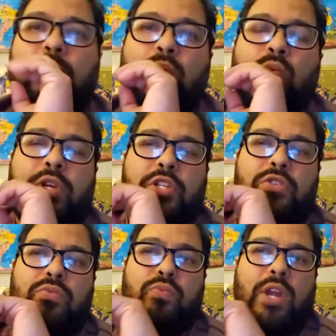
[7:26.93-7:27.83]
When
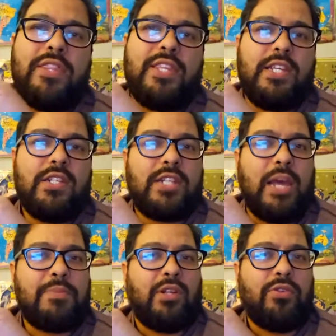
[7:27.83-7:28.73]
you run these
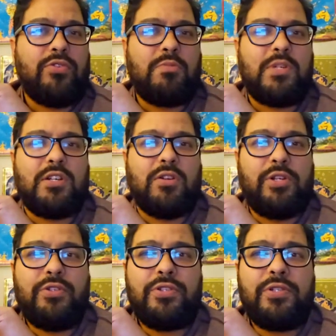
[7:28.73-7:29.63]
types of loose
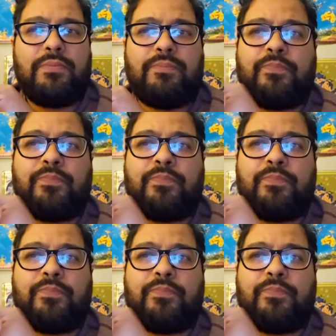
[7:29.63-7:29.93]
materials,